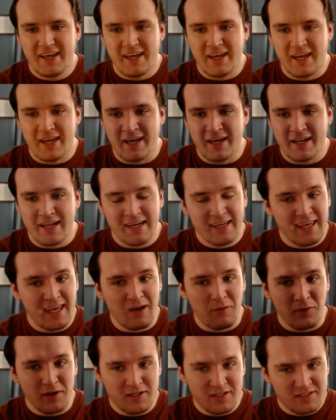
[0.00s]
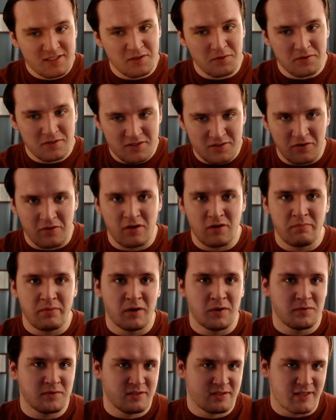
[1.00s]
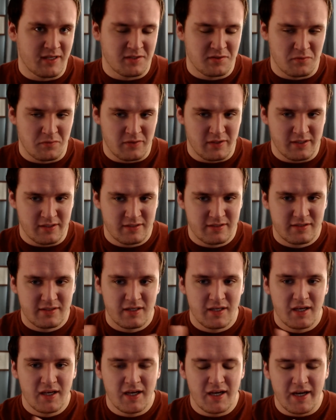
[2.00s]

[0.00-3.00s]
And I can't wait to see what Studio Bones does with this.